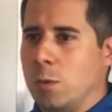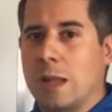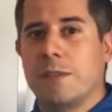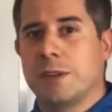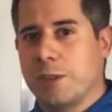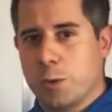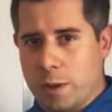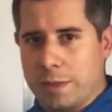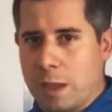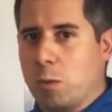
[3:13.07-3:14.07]
we'll have another
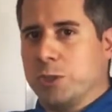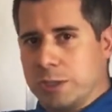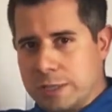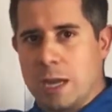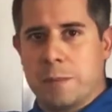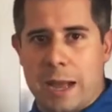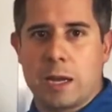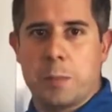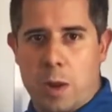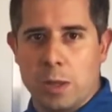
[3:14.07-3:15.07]
one that will just come
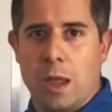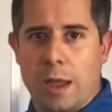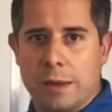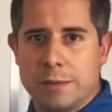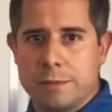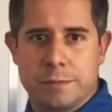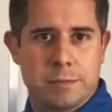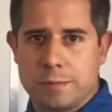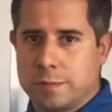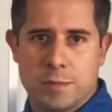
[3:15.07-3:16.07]
back up online
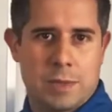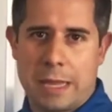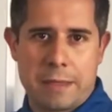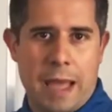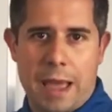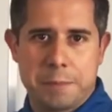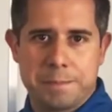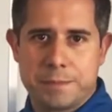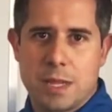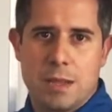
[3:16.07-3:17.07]
like that.
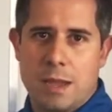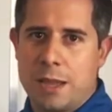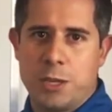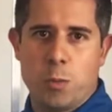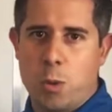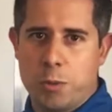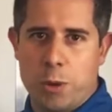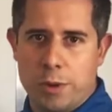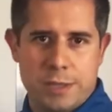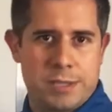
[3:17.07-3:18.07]
And you won't
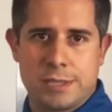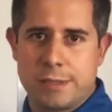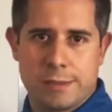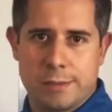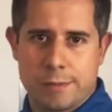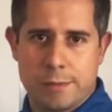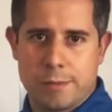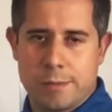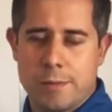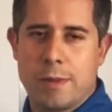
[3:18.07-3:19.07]
notice
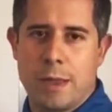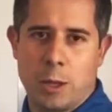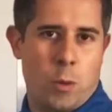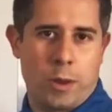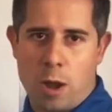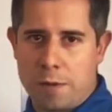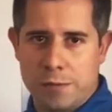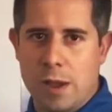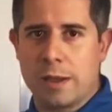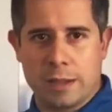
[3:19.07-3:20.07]
it going
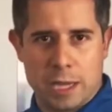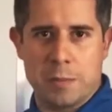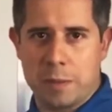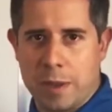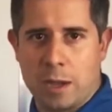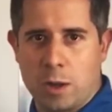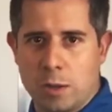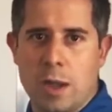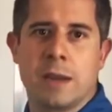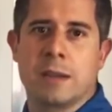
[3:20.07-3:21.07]
offline and coming back
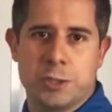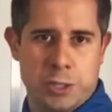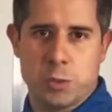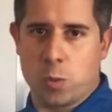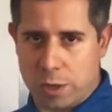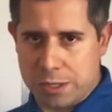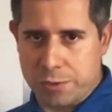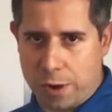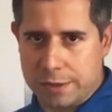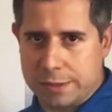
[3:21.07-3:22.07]
online. It just works
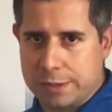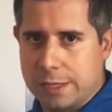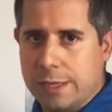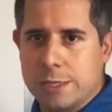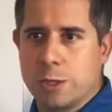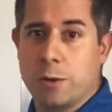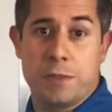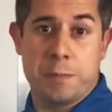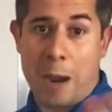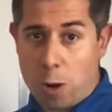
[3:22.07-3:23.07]
for us. So if the